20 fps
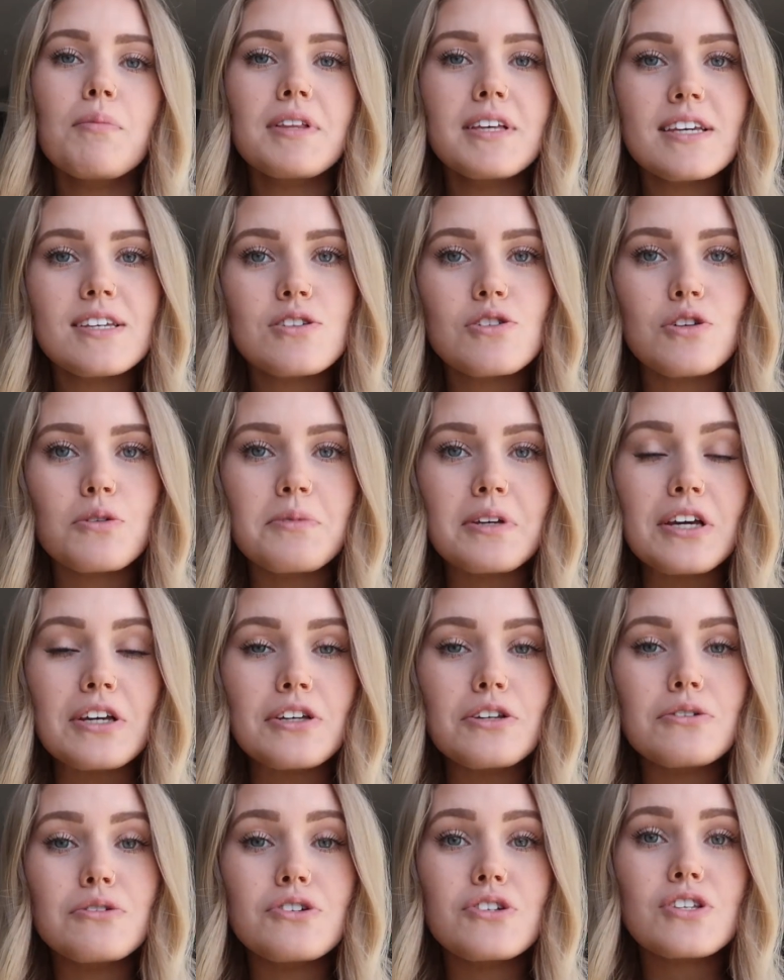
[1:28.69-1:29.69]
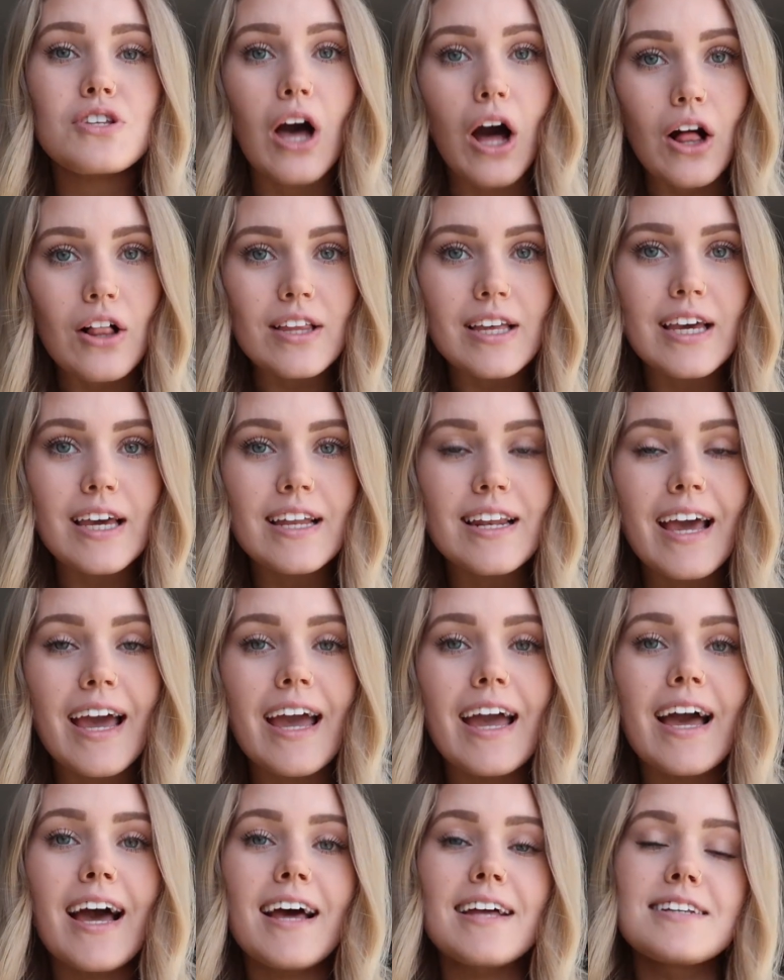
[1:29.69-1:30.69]
Please do me a huge solid
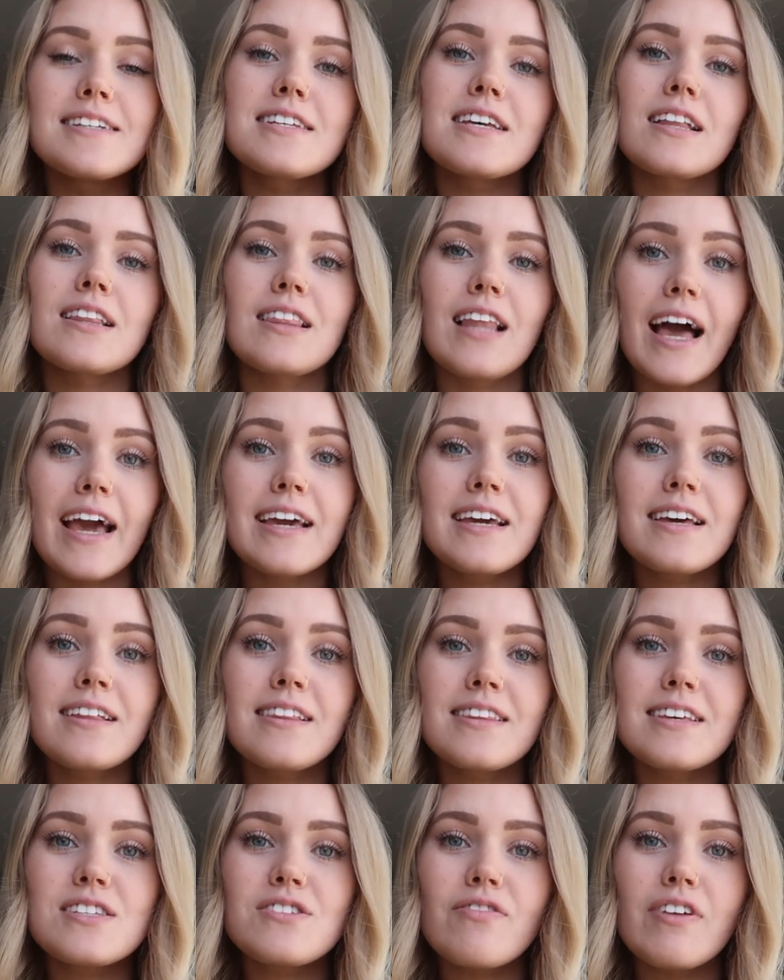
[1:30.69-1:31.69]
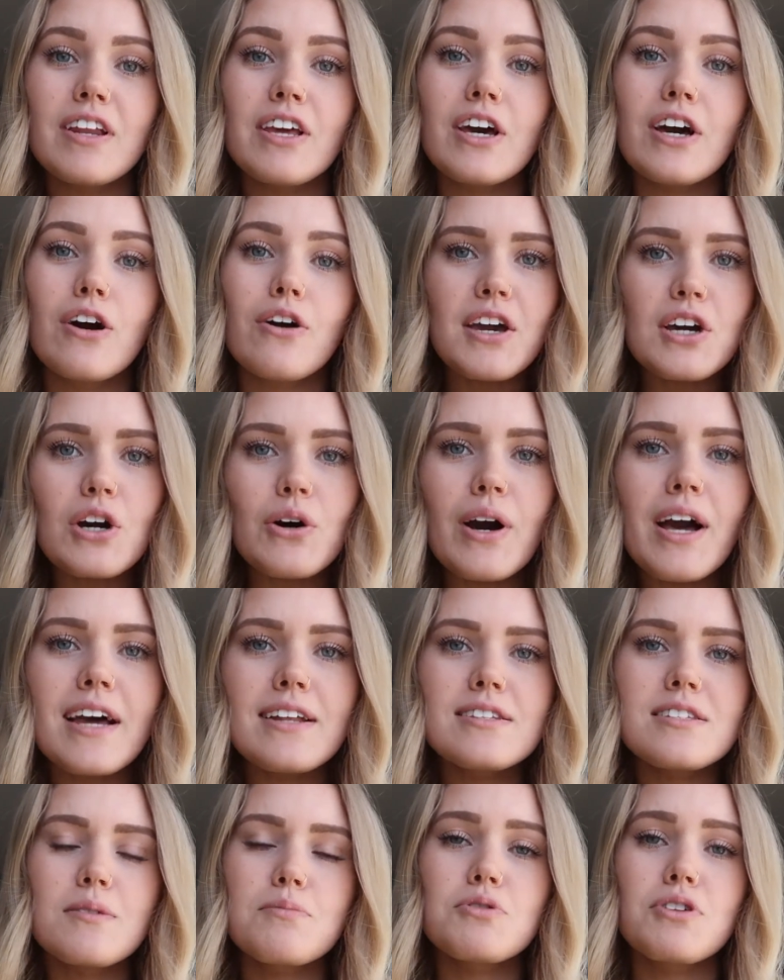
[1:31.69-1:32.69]
and like this video and go ahead
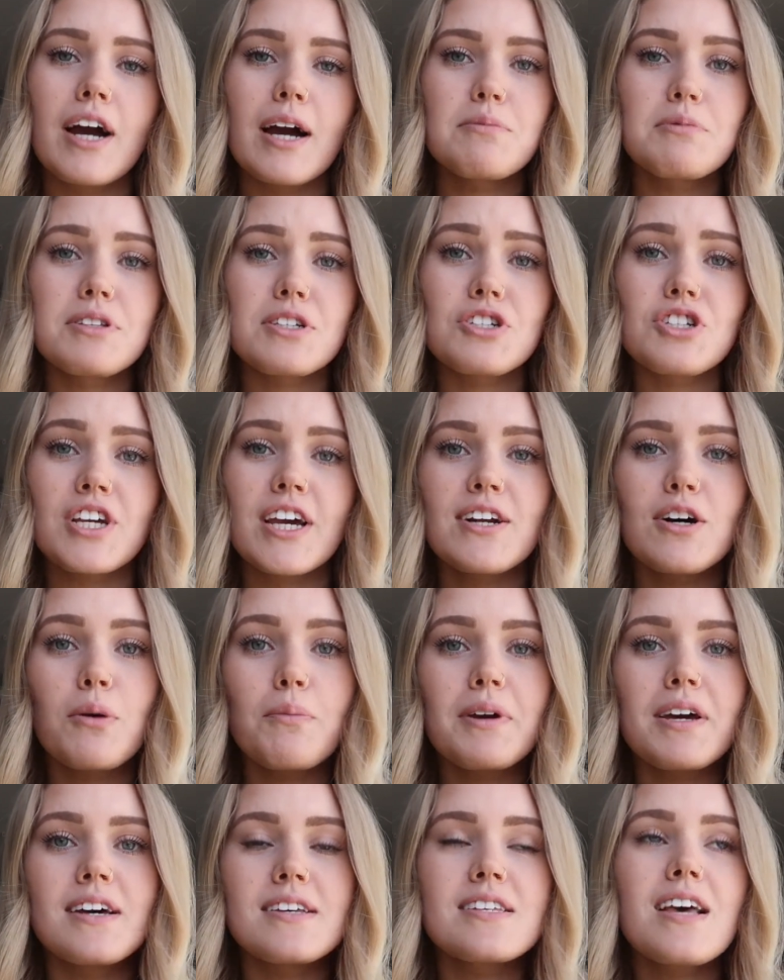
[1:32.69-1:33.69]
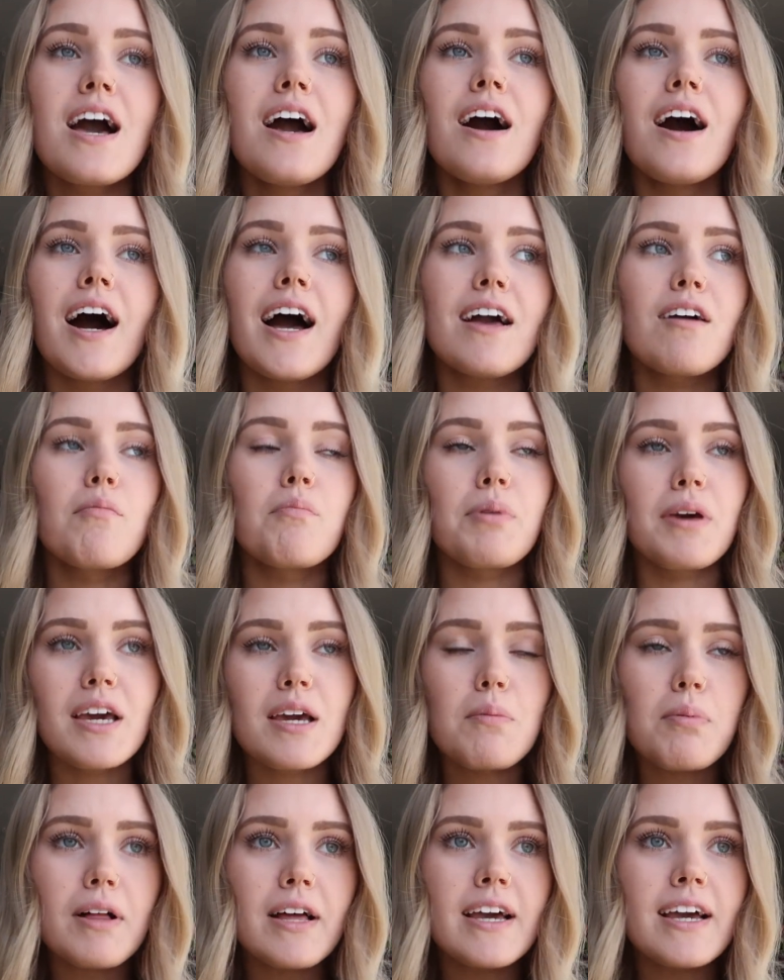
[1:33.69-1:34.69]
and subscribe to this channel because I have
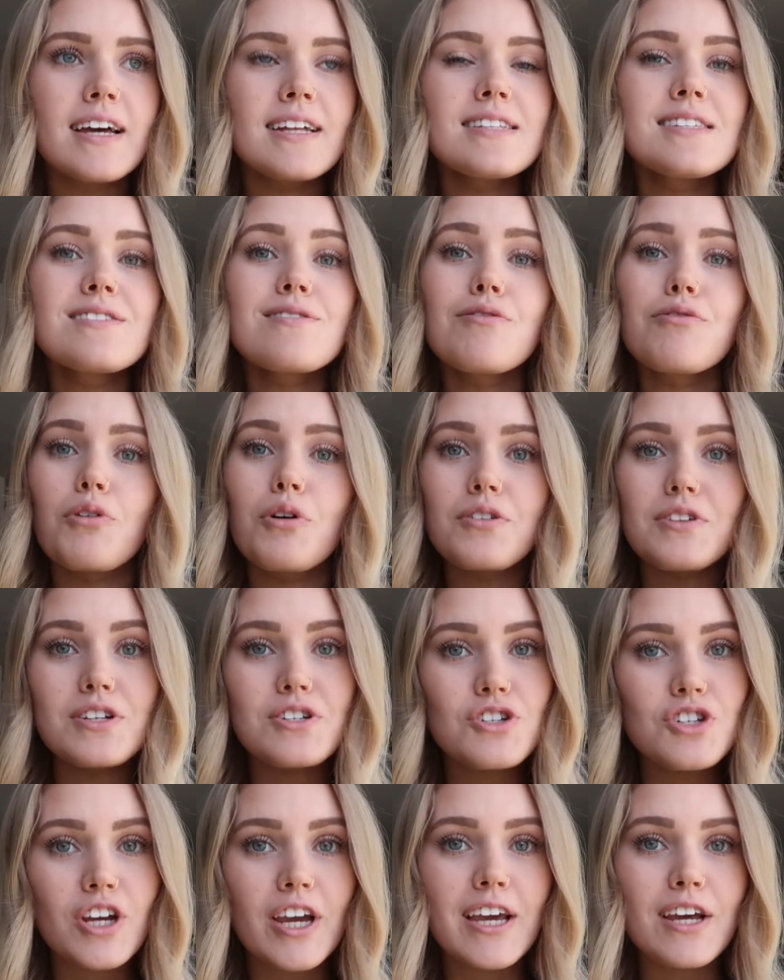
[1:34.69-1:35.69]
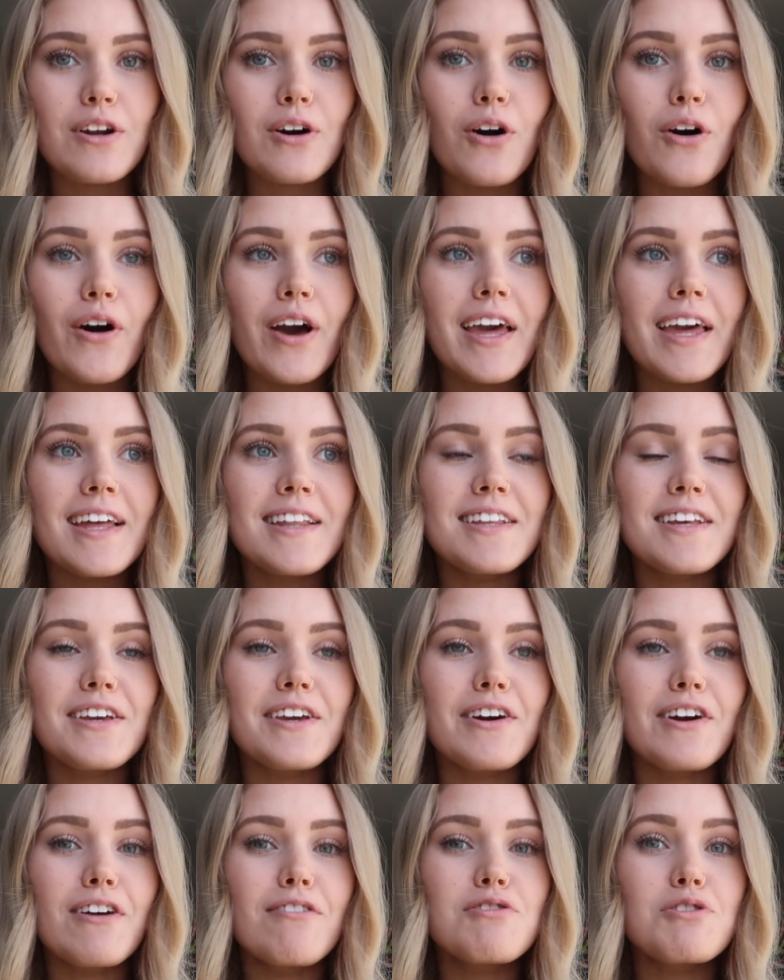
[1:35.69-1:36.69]
big plans for this channel in the
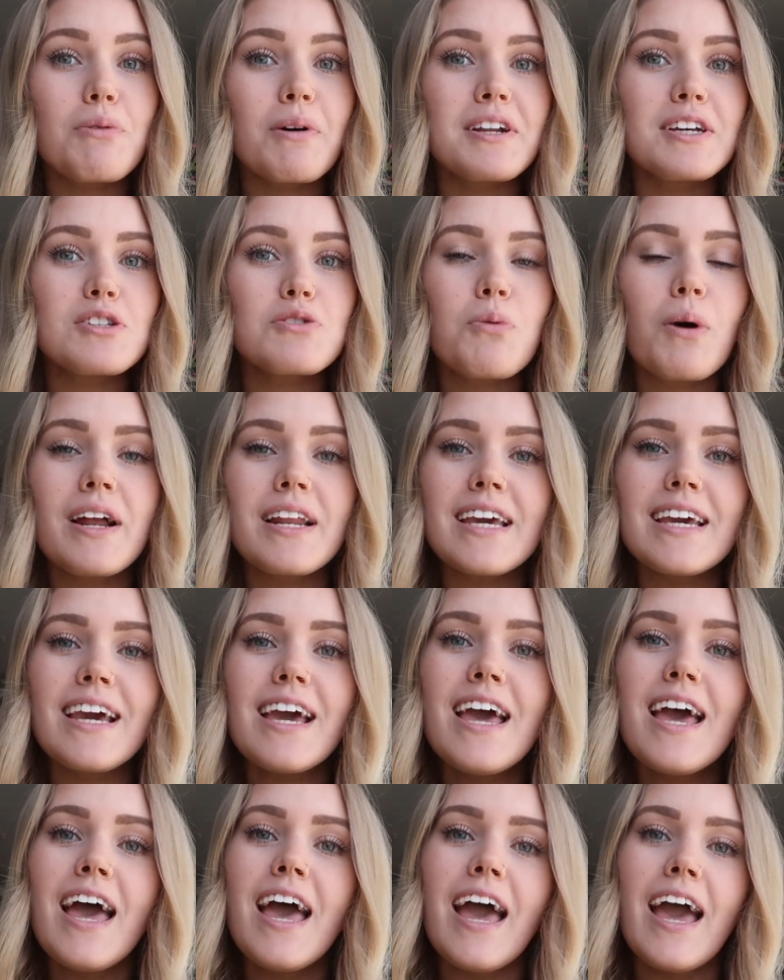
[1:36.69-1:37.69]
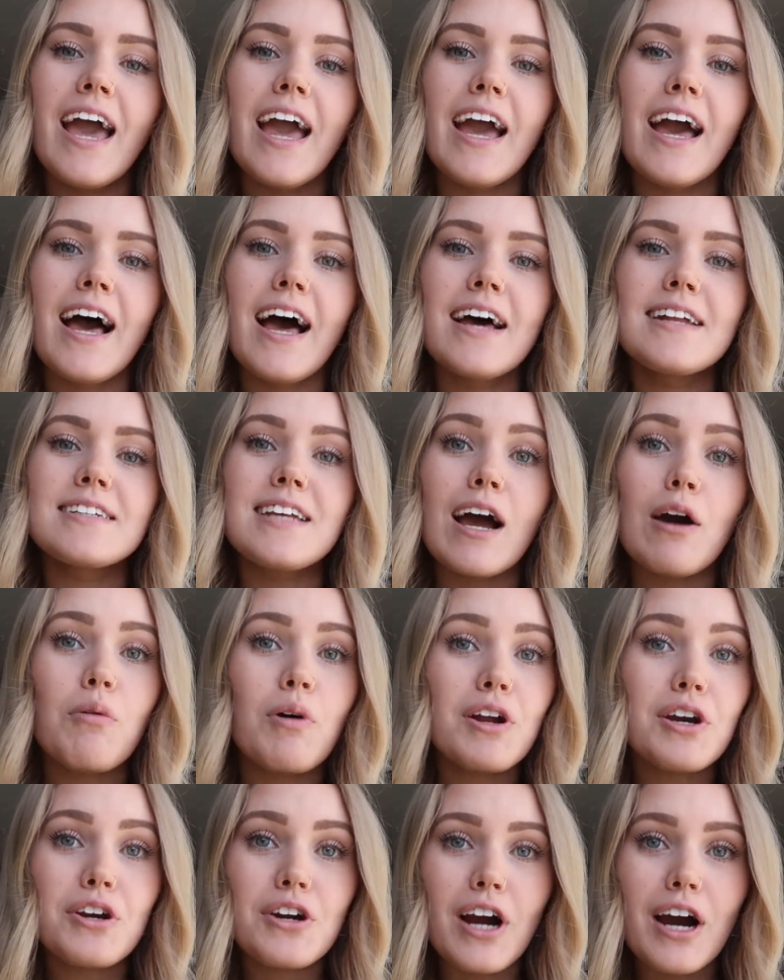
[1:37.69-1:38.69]
year of 2020 and I
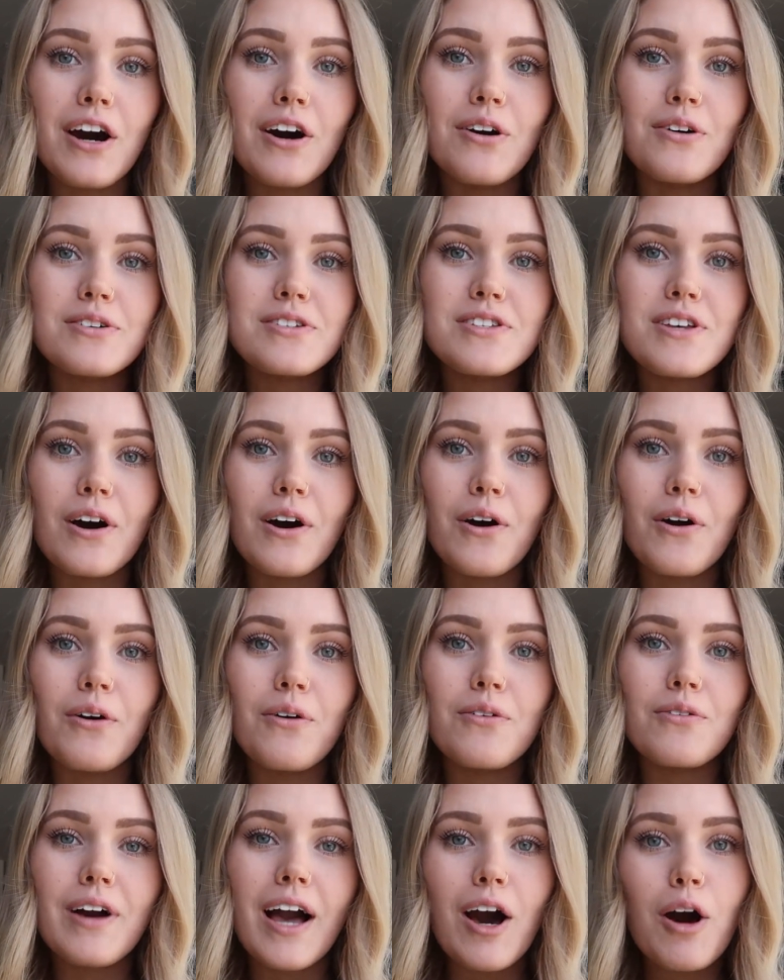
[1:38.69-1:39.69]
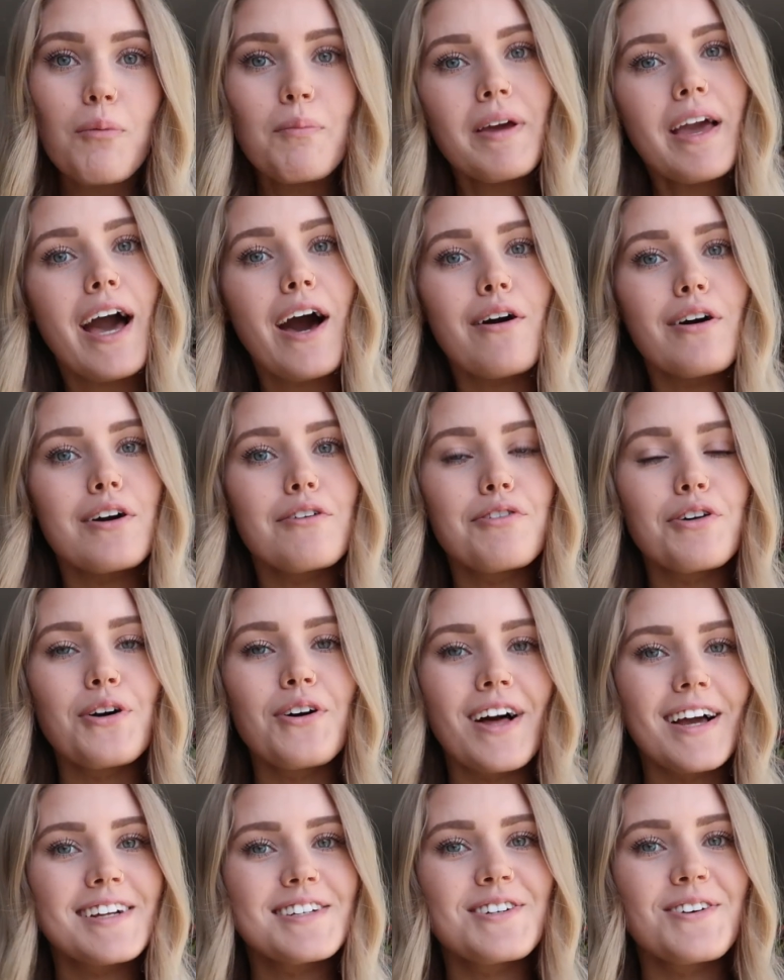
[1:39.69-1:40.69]
want to grow. So help me out if you
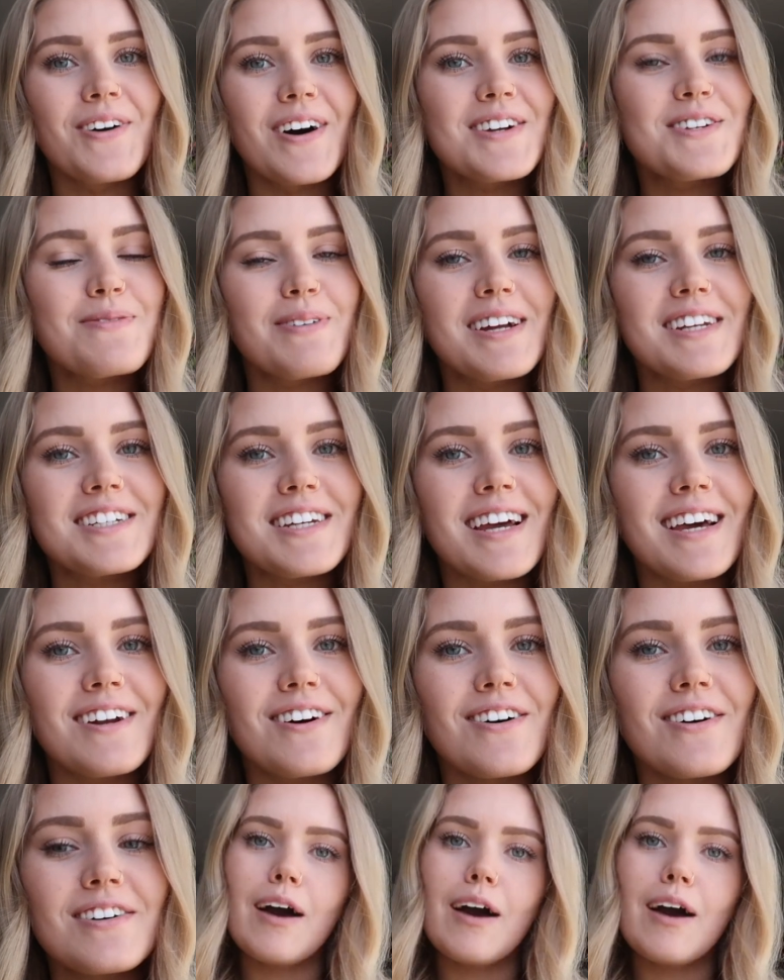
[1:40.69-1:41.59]
like to watch my channel.